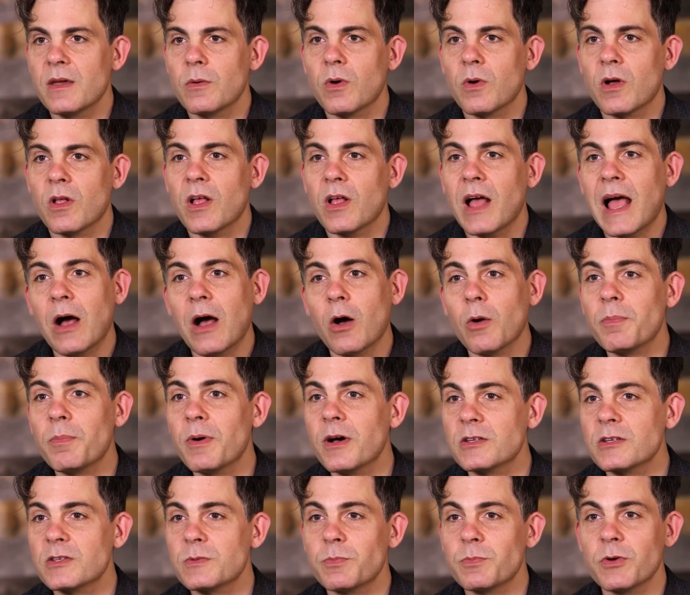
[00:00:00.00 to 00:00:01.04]
they will help
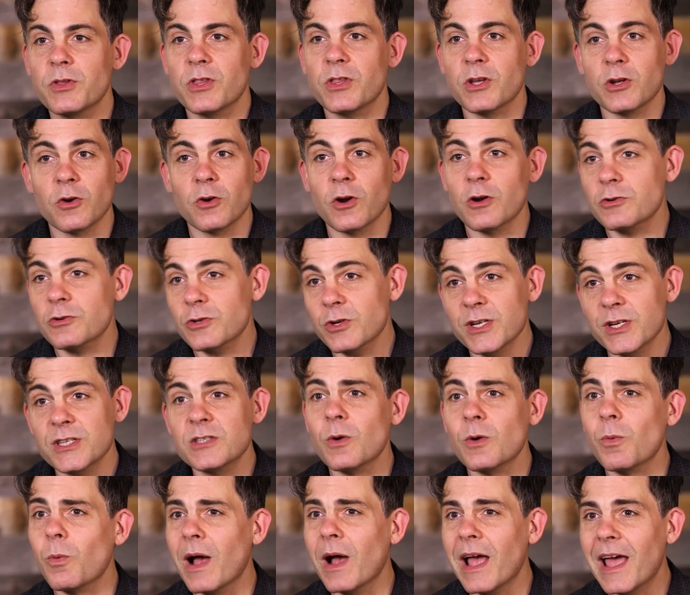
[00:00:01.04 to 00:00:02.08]
us put the groceries
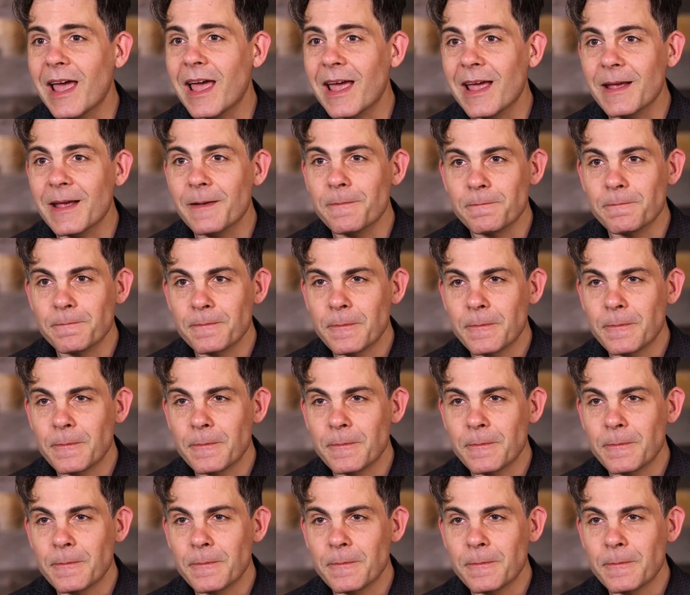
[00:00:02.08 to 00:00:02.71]
away.